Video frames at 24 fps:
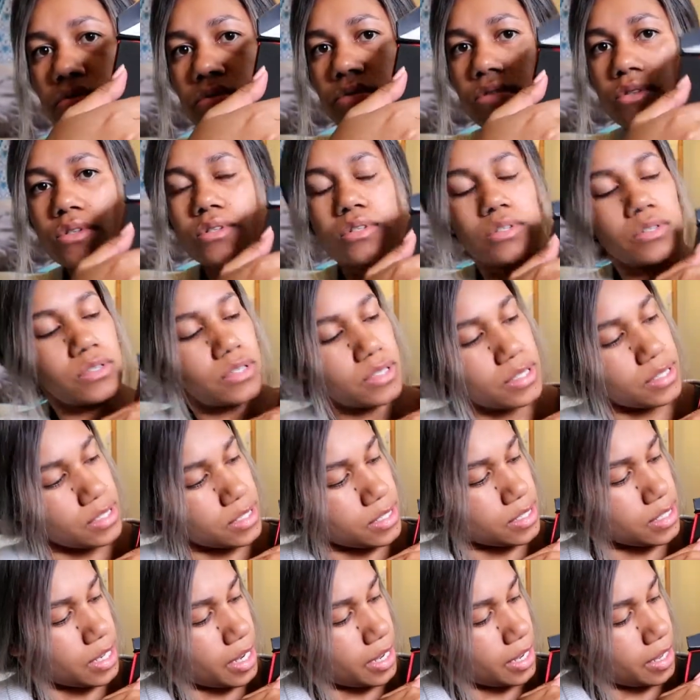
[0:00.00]
let's
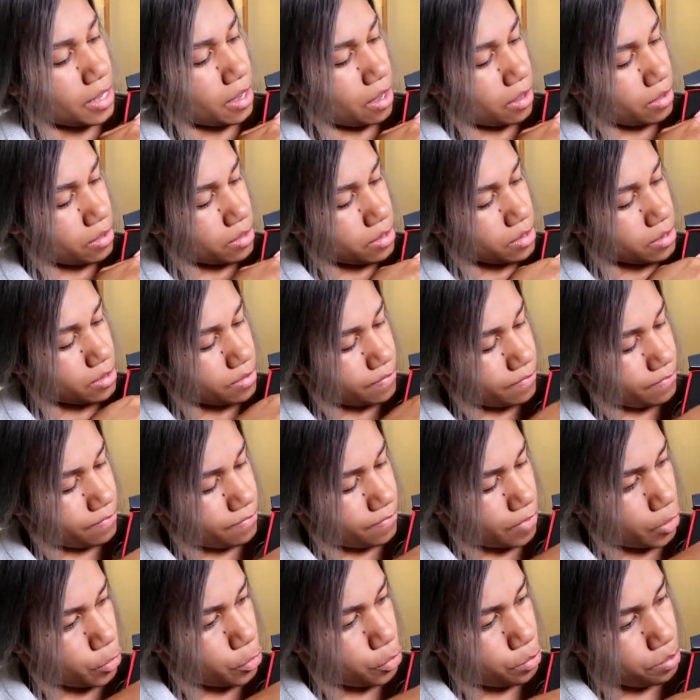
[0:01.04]
take out this
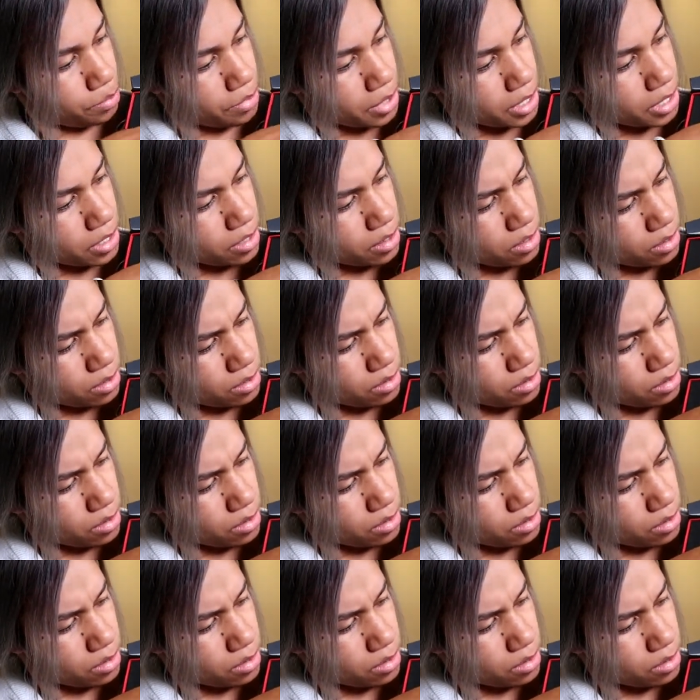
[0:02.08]
foam bit.